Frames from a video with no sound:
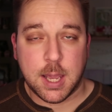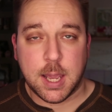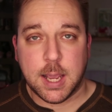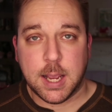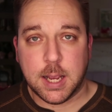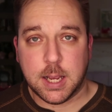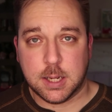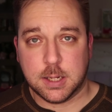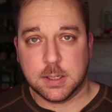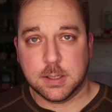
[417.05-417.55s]

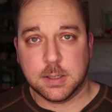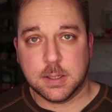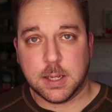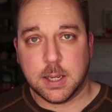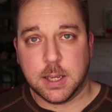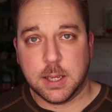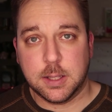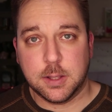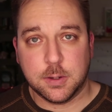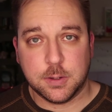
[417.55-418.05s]
and
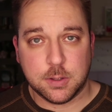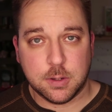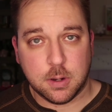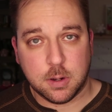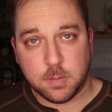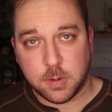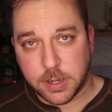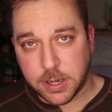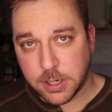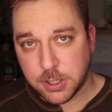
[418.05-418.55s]
there's no
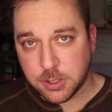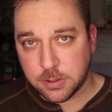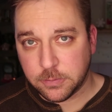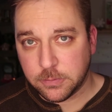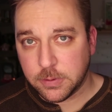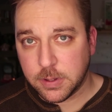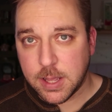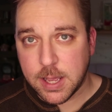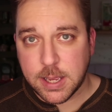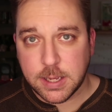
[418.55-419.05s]
obligation
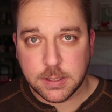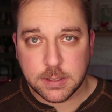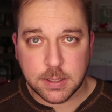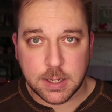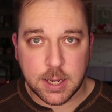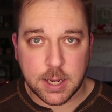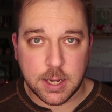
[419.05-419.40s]
for that,